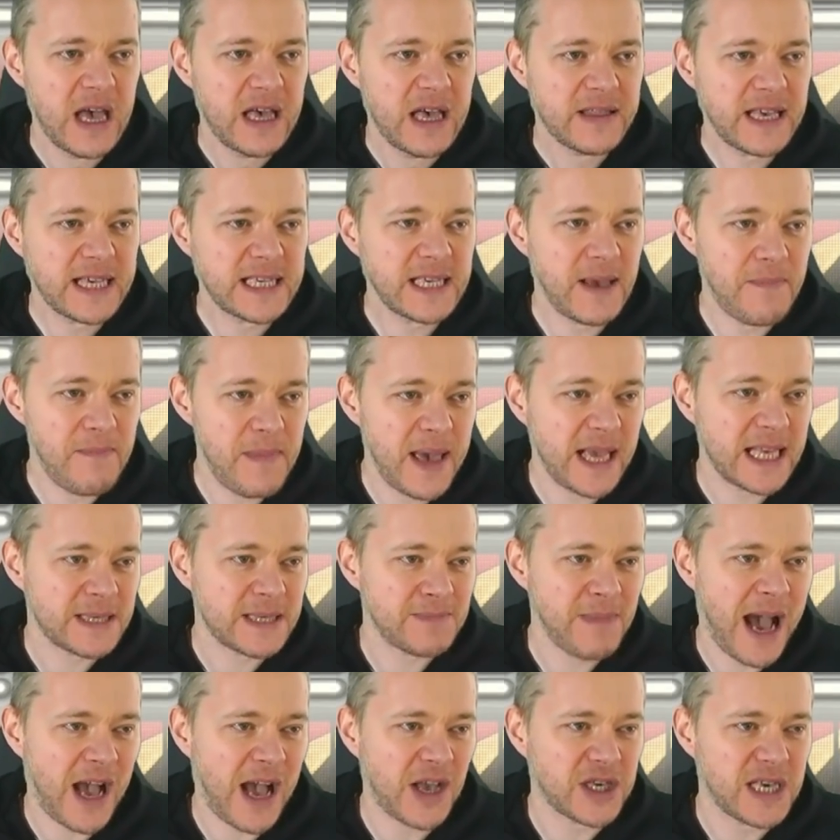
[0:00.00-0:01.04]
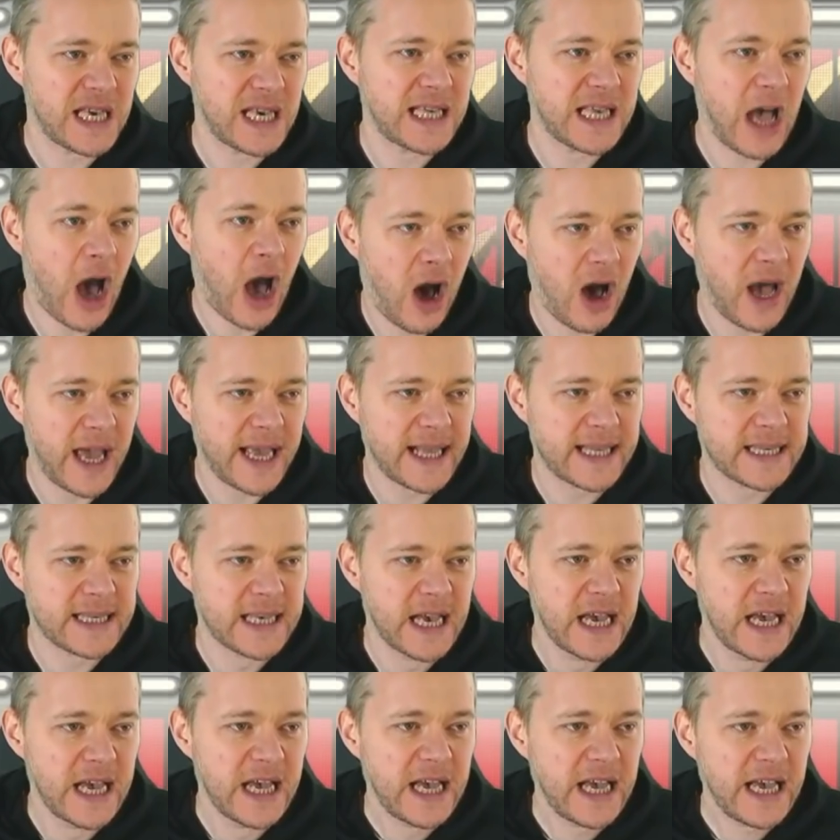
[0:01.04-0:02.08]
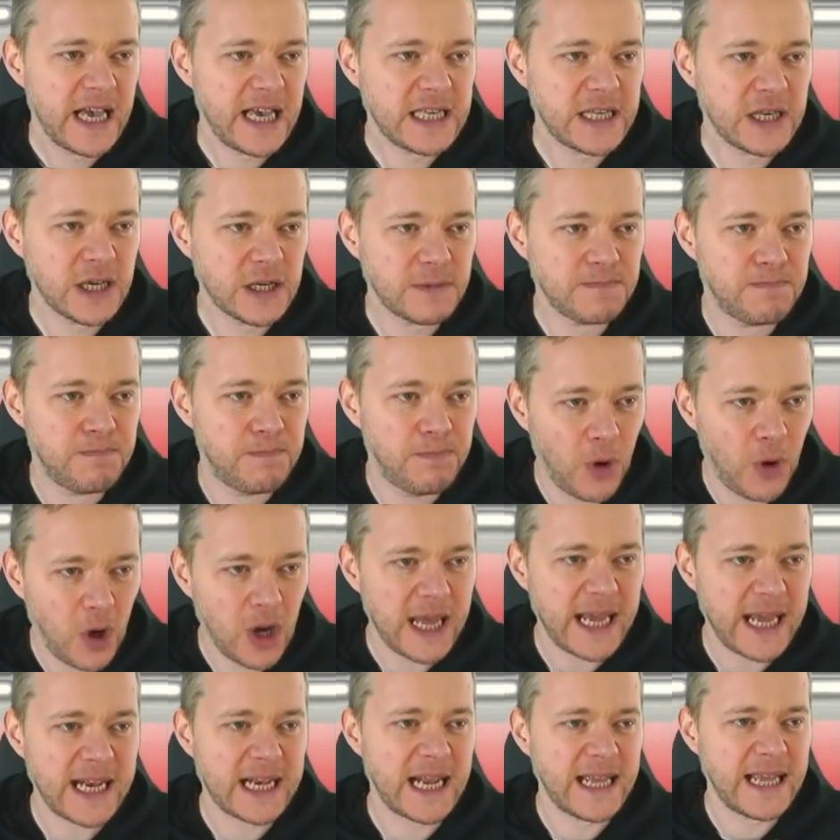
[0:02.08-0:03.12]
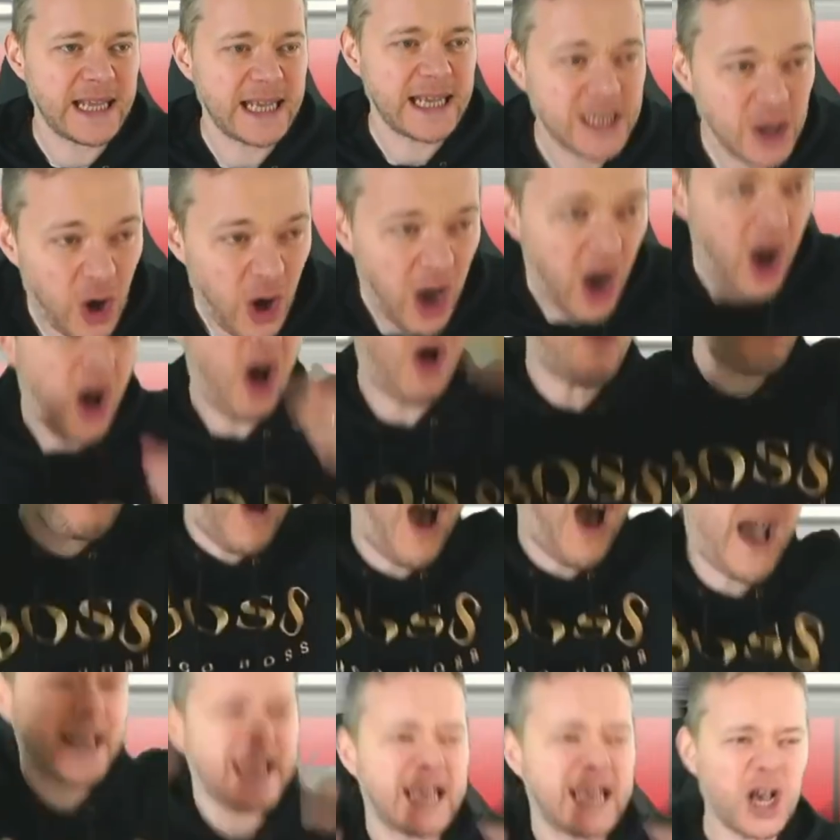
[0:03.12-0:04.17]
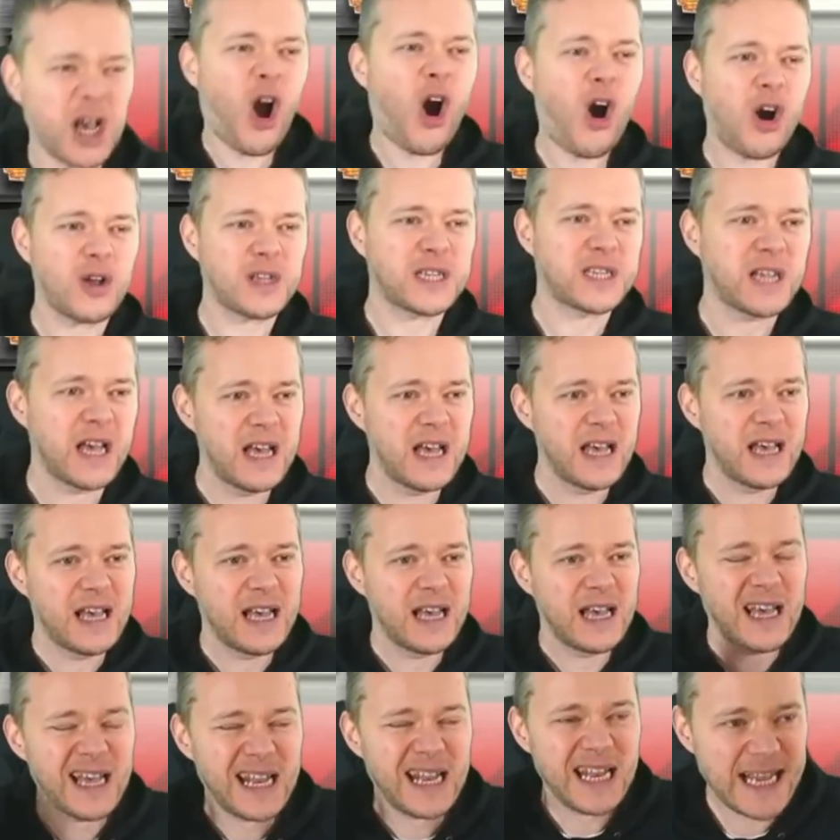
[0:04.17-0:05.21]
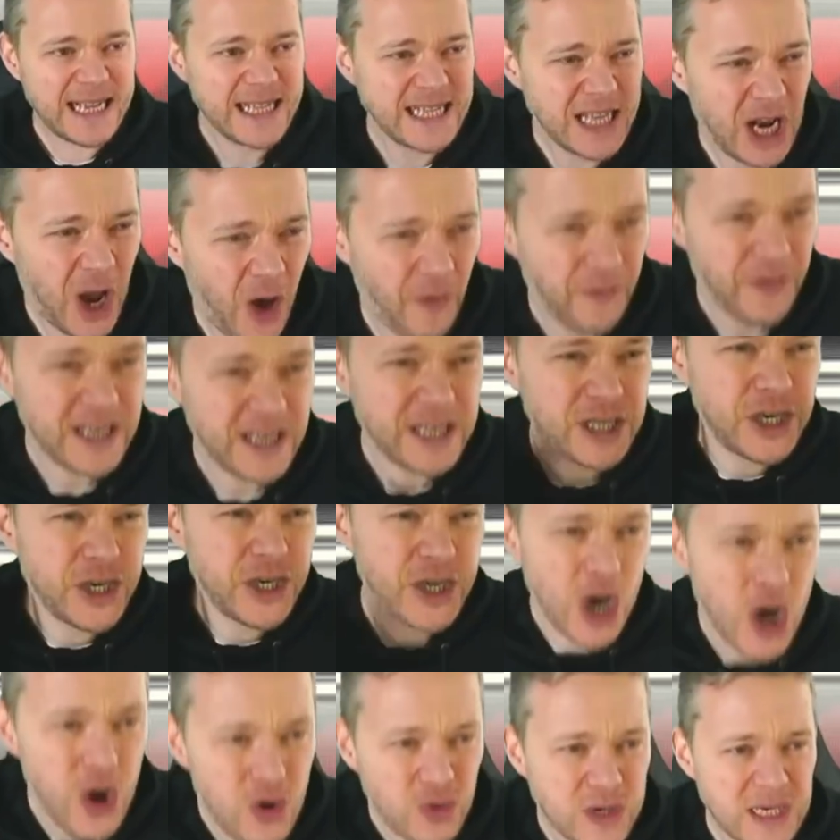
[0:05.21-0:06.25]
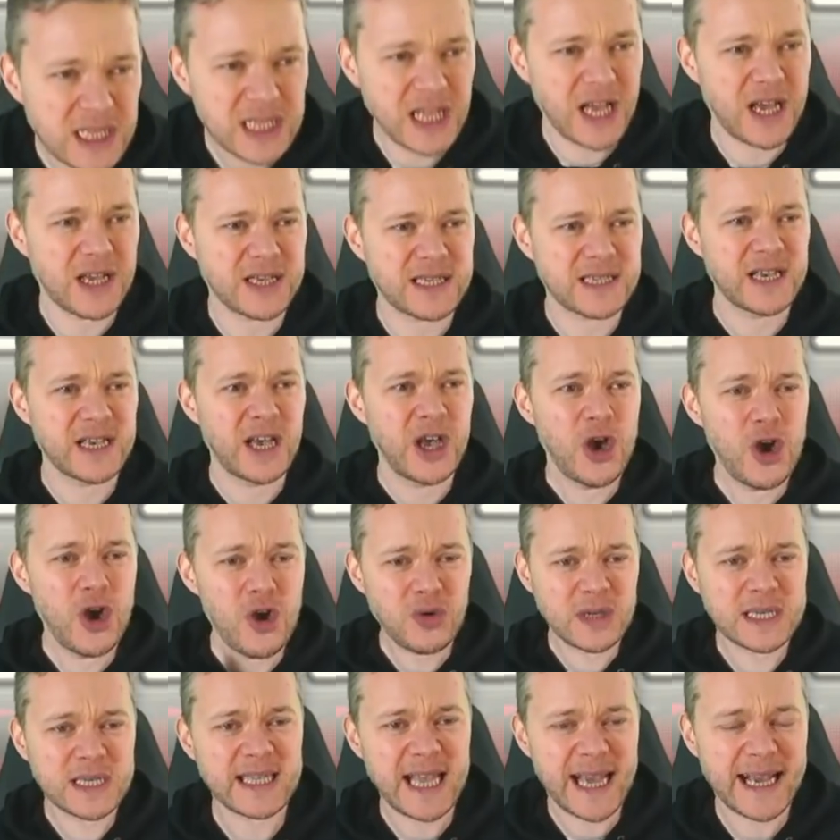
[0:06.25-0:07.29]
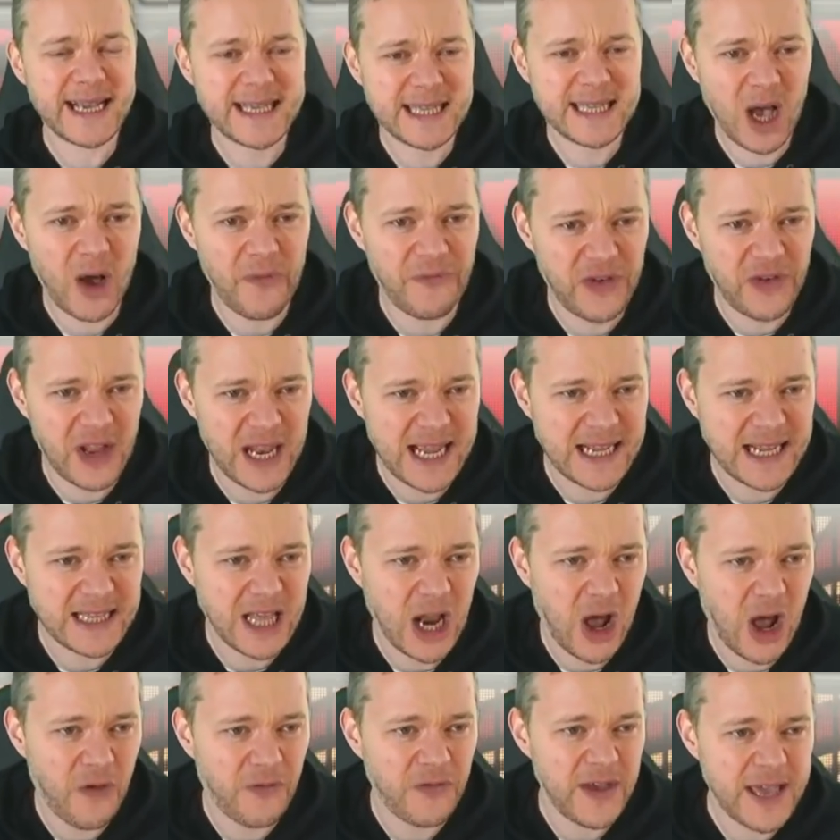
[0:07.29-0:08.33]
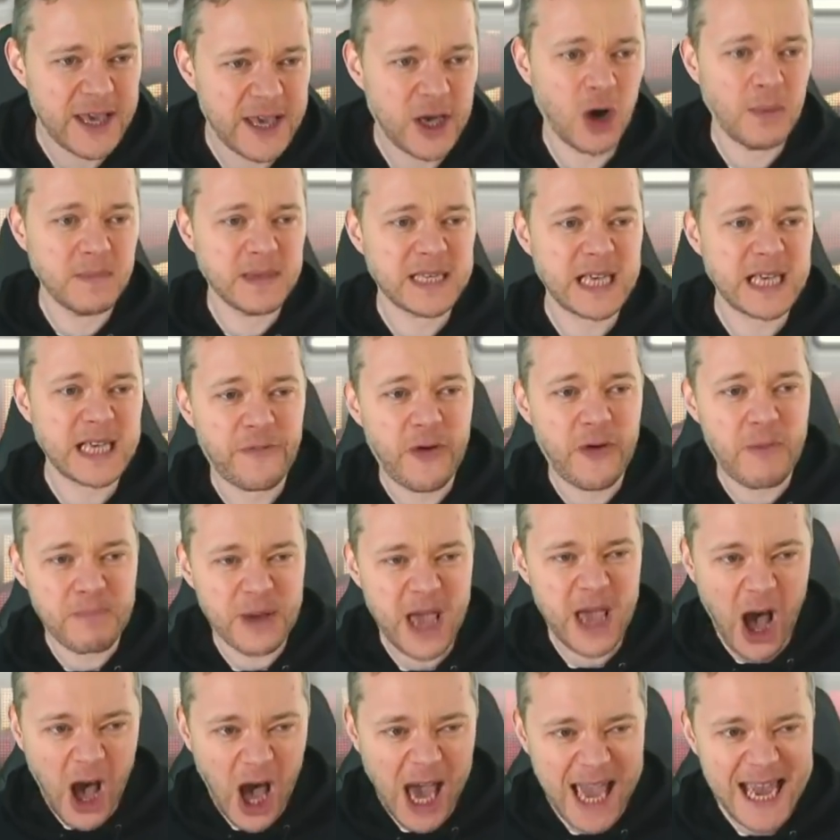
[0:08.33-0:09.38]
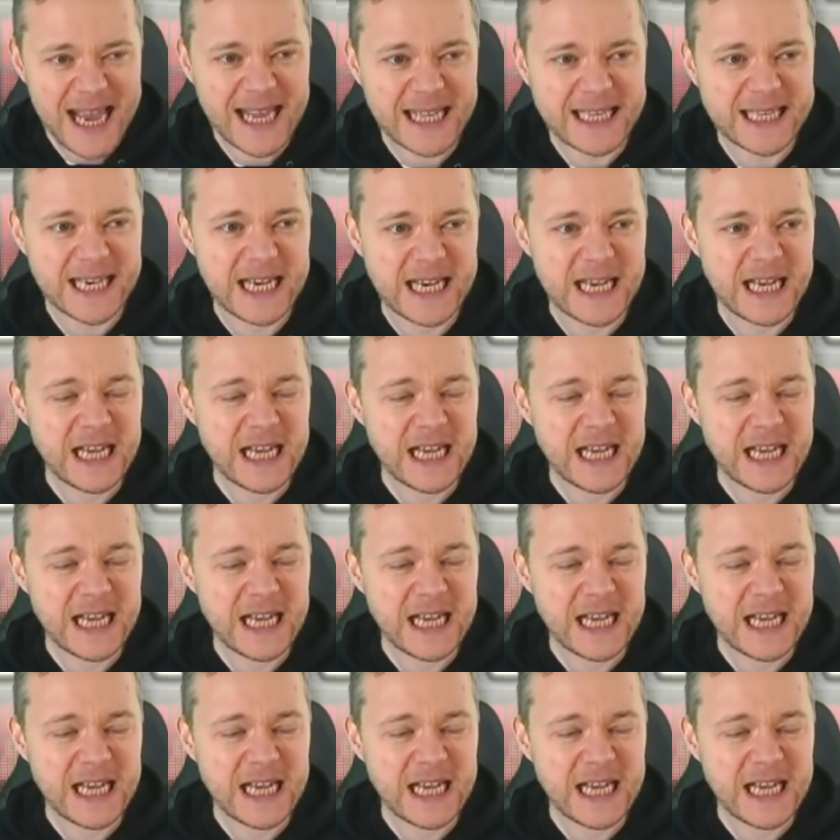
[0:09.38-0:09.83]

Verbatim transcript: There's a mismatch in height. He's just bullied Lind. He's got. Oh my God! Lindelof is useless. Who sticks up for Lindelof? He comes in from behind.